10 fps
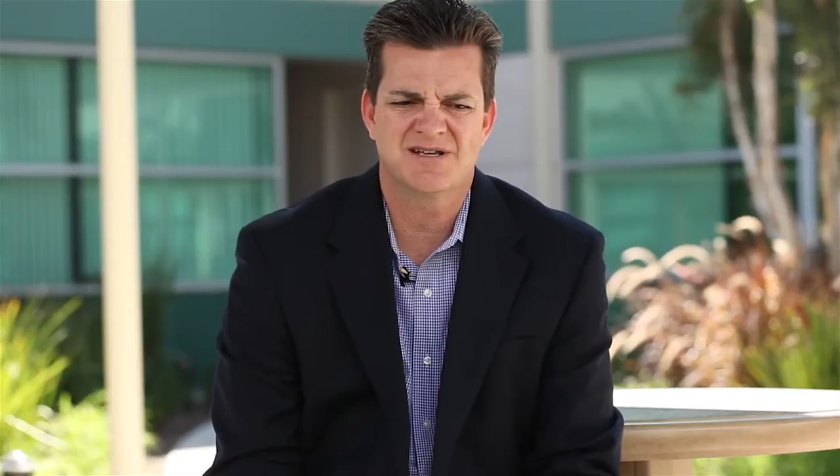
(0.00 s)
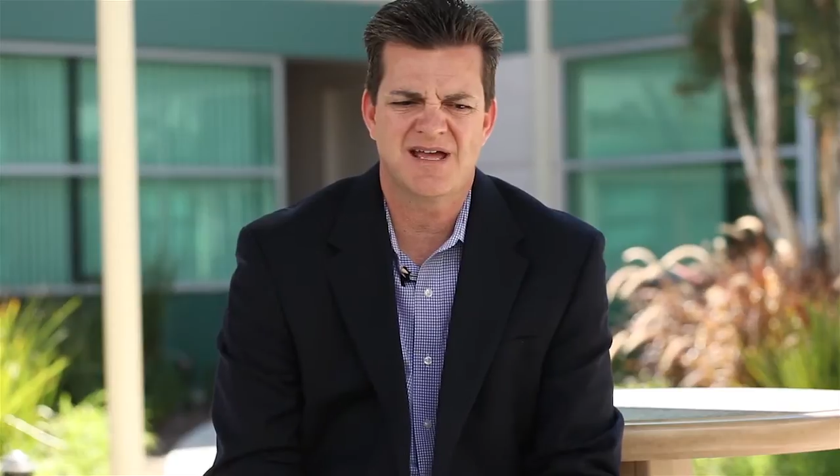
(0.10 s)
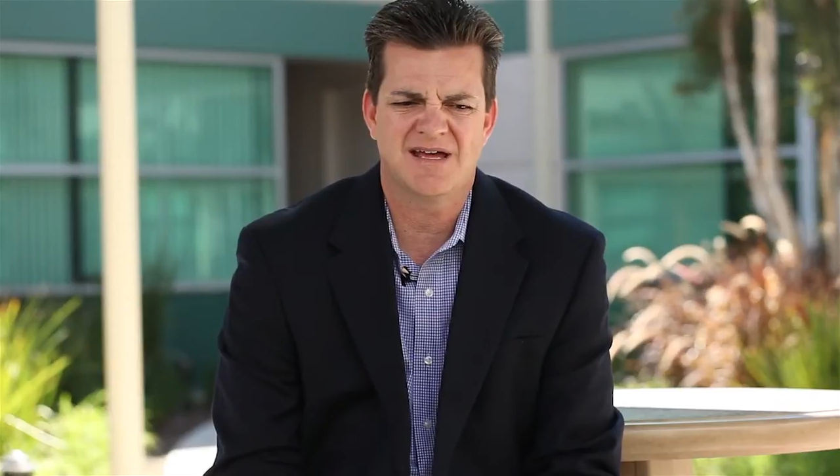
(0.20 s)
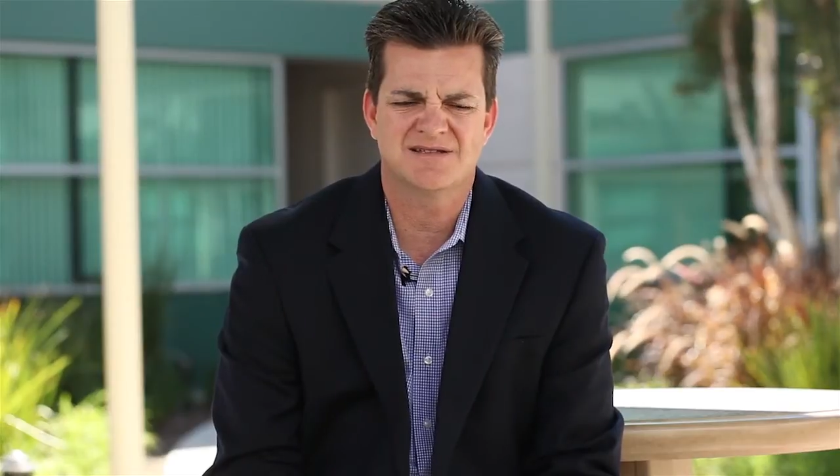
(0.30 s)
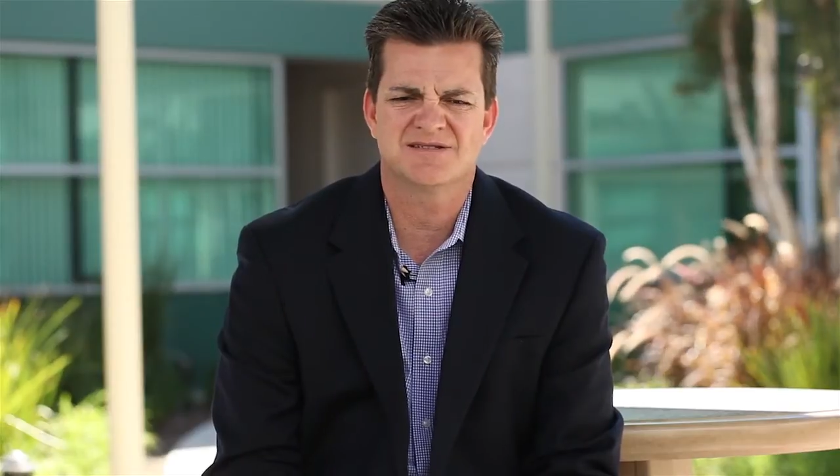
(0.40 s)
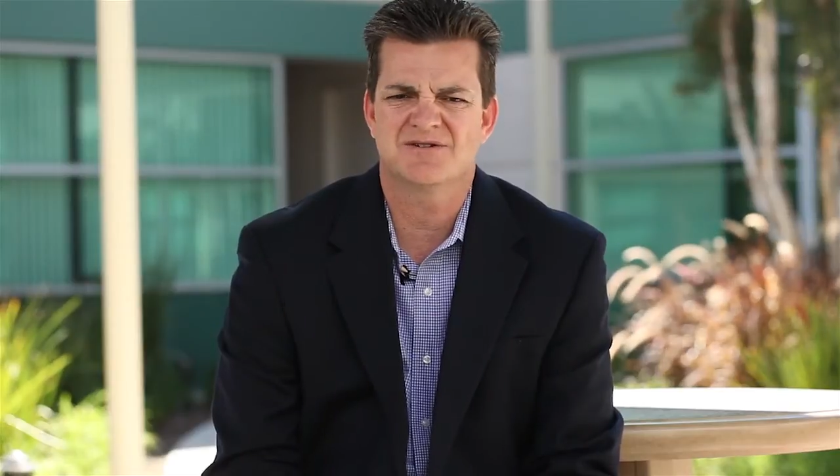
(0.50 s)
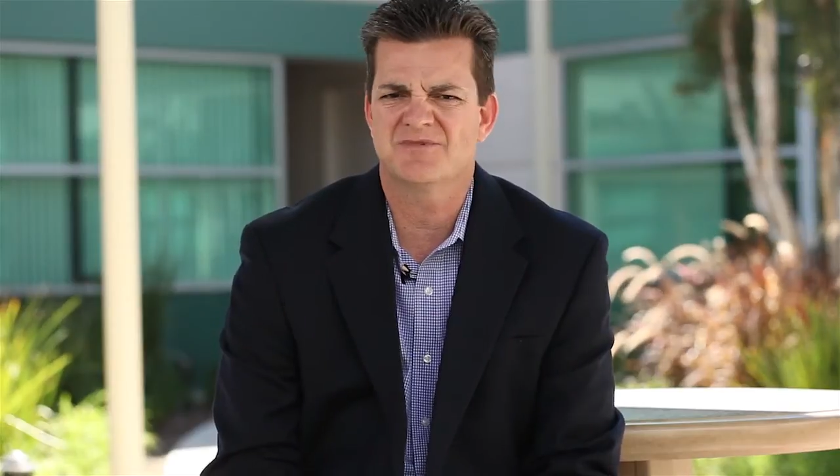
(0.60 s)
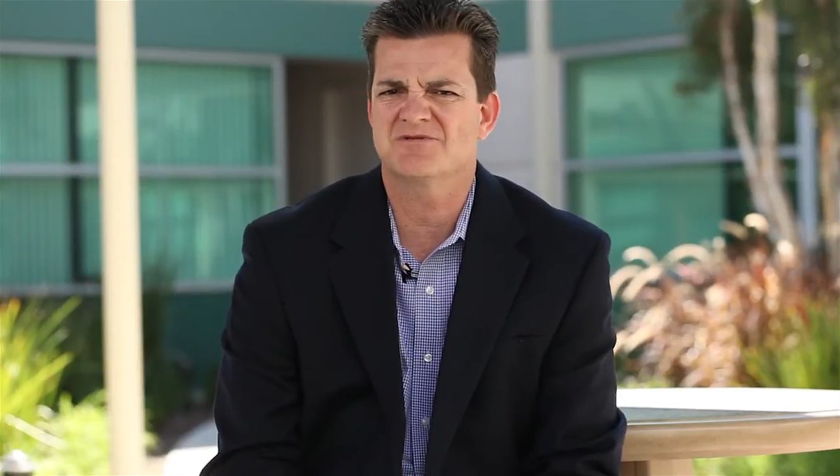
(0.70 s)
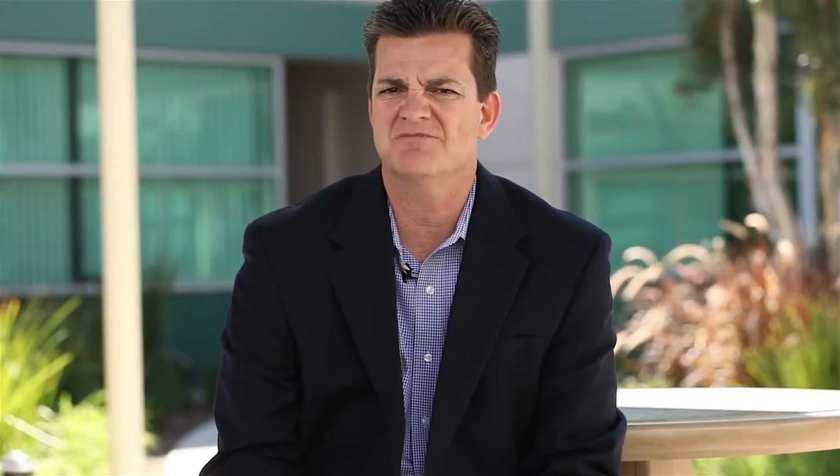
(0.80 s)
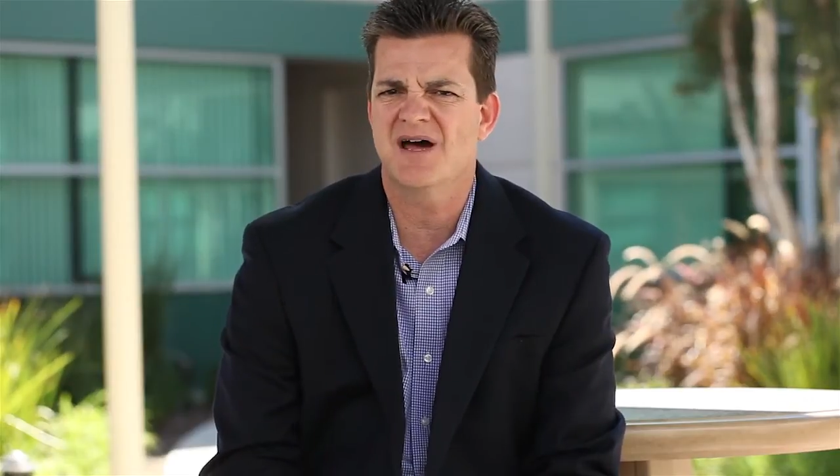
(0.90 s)
has so
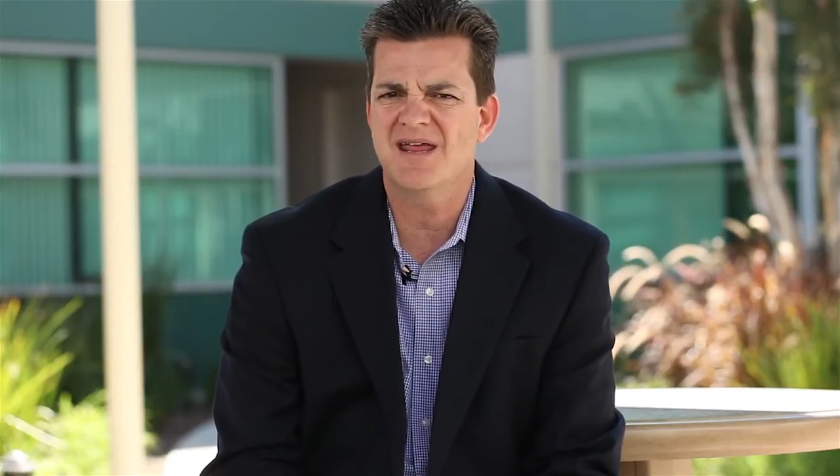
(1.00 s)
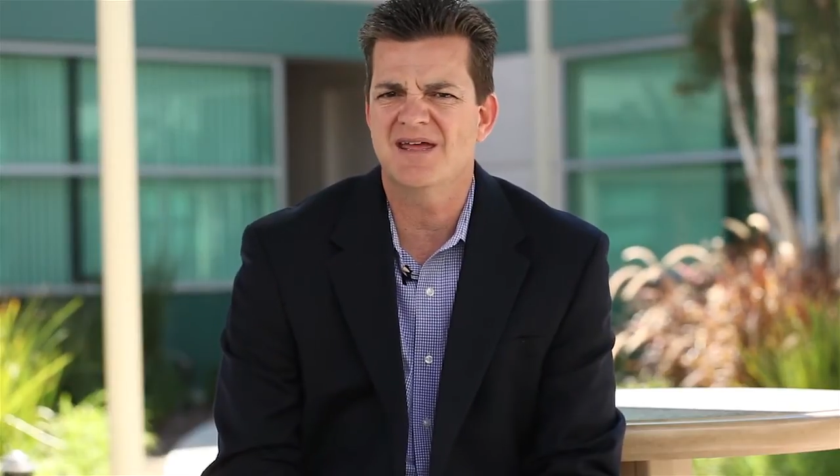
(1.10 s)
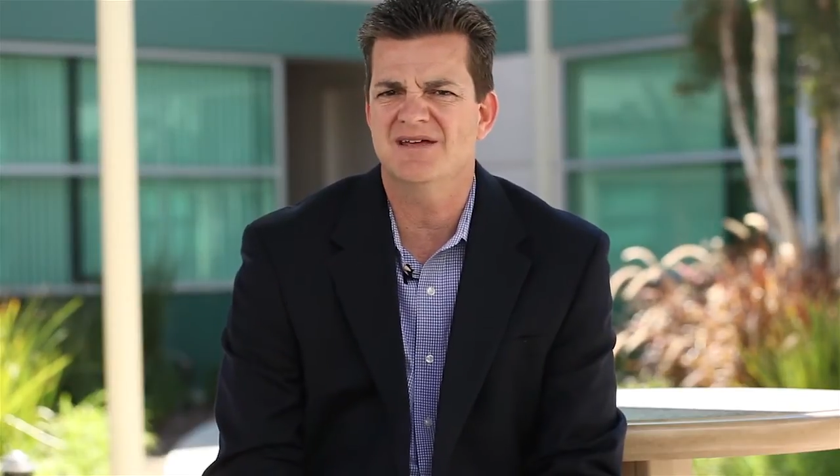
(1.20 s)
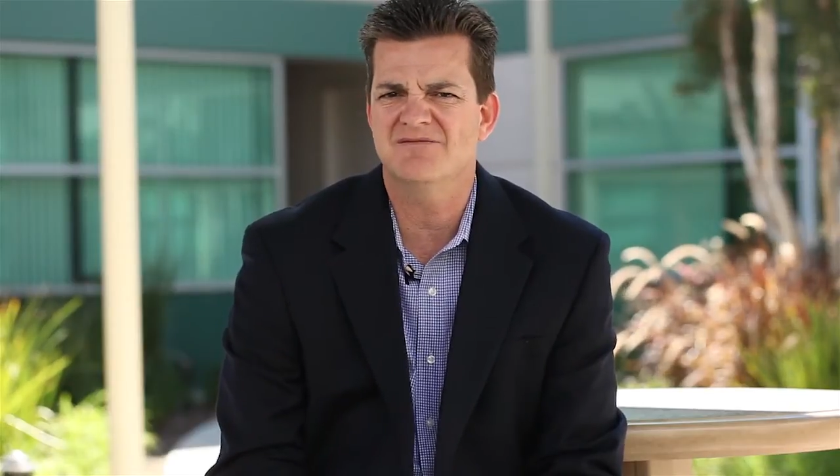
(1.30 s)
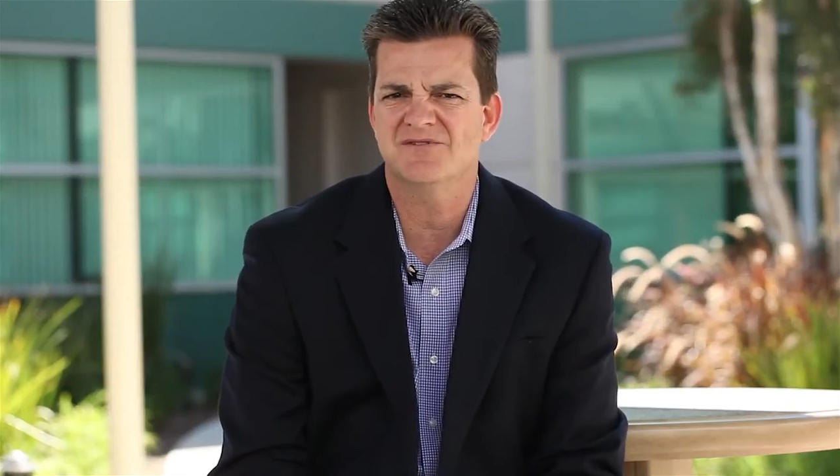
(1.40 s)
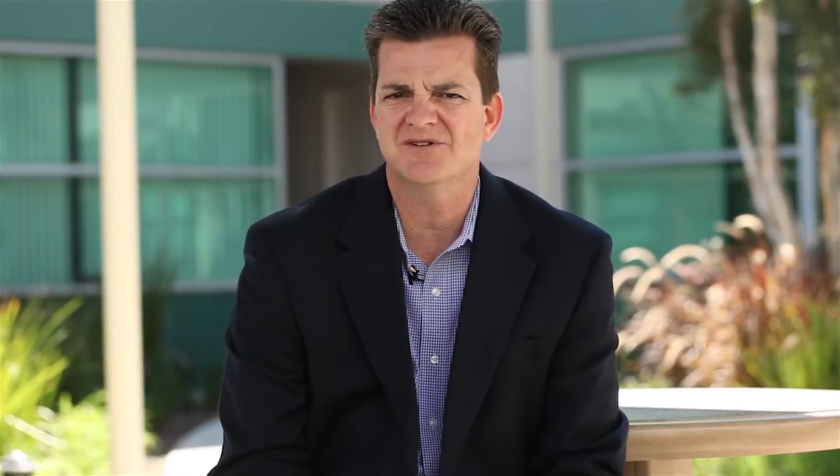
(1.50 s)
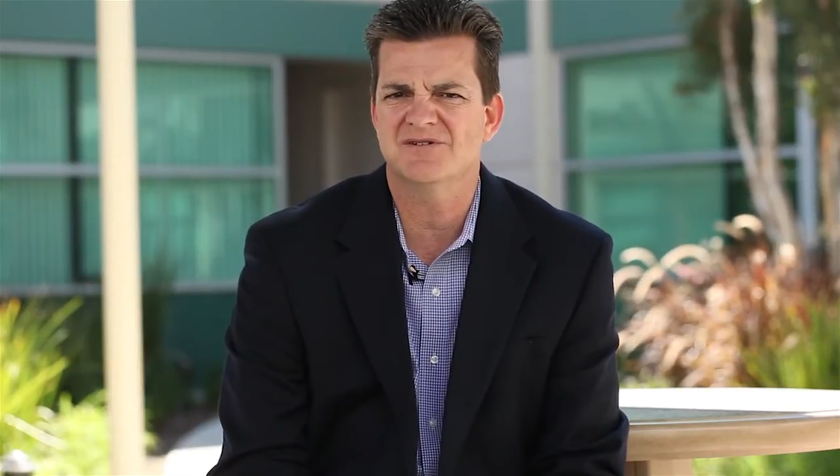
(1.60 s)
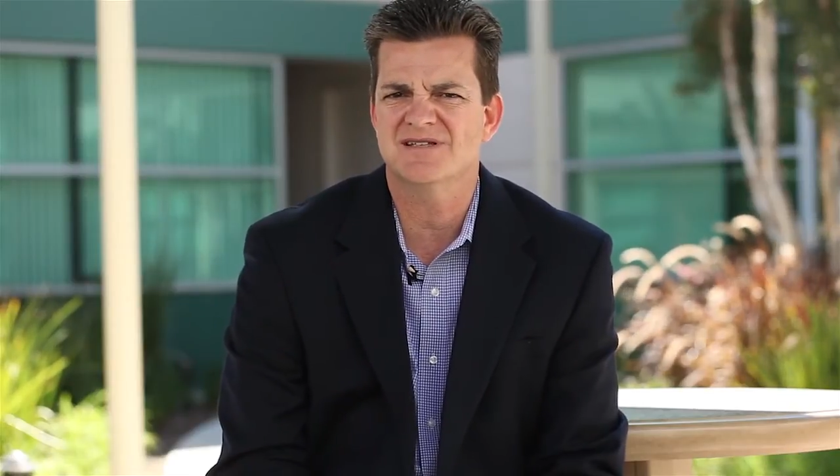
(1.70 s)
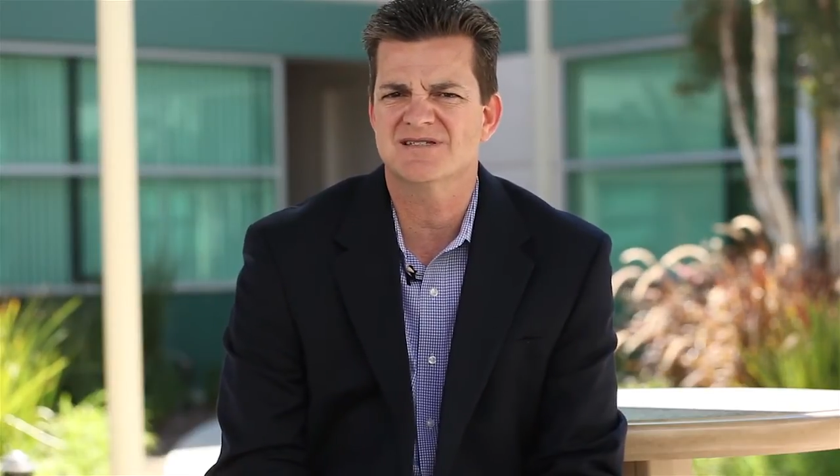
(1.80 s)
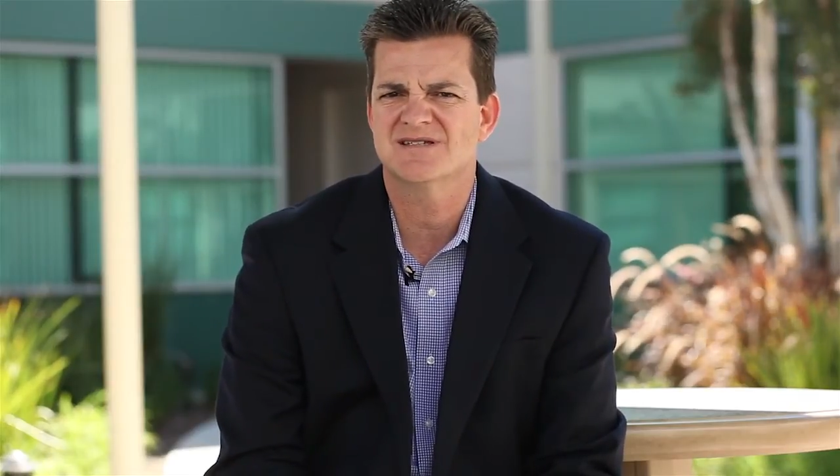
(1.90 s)
much money and
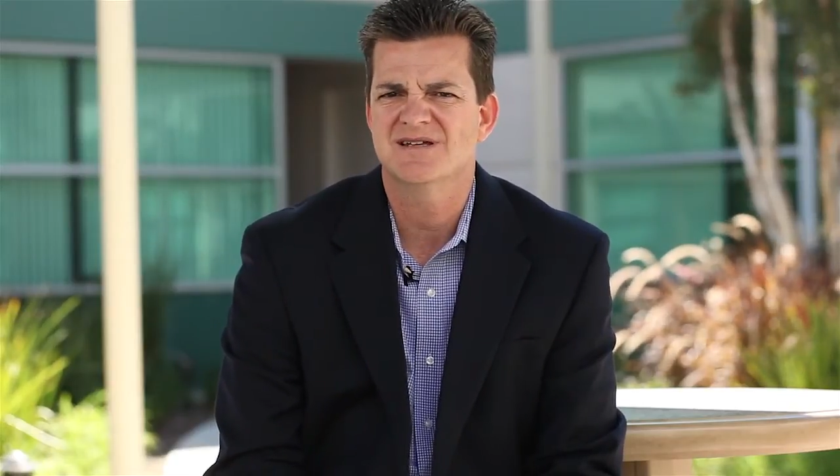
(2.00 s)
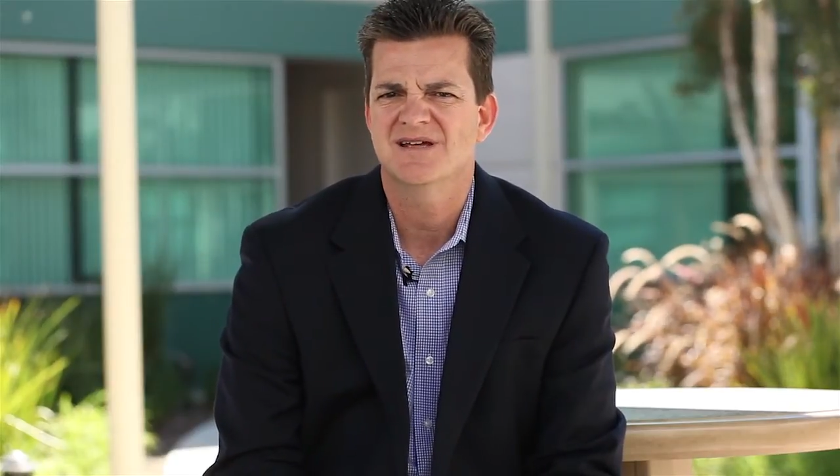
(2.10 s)
influence